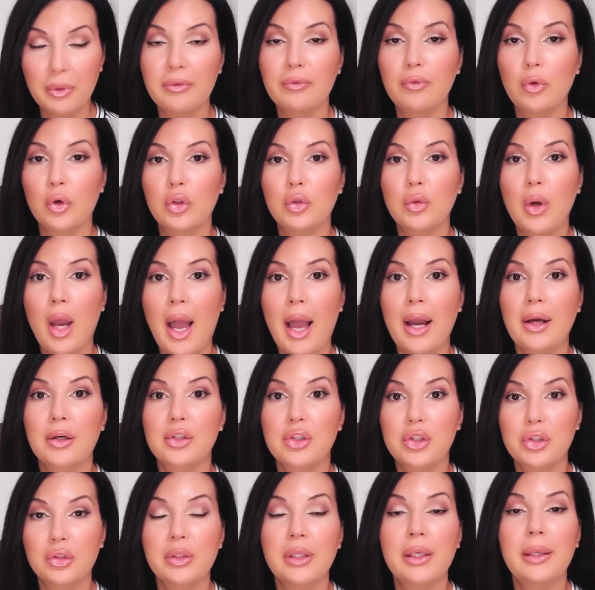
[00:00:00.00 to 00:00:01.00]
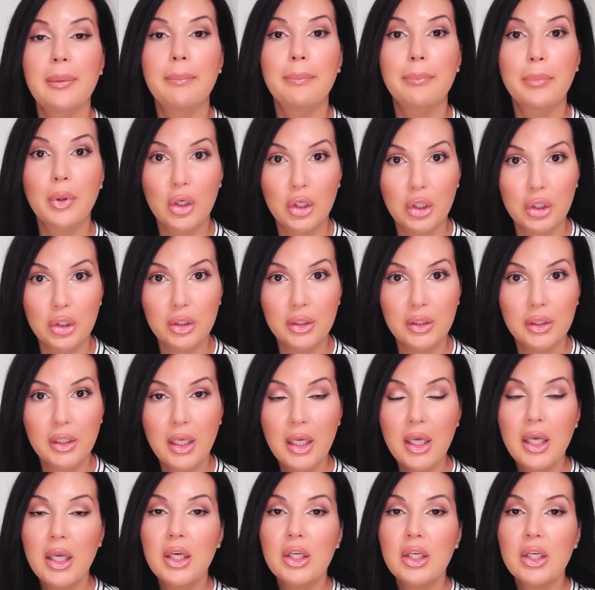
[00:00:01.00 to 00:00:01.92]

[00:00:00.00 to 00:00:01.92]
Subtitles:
before you actually burn.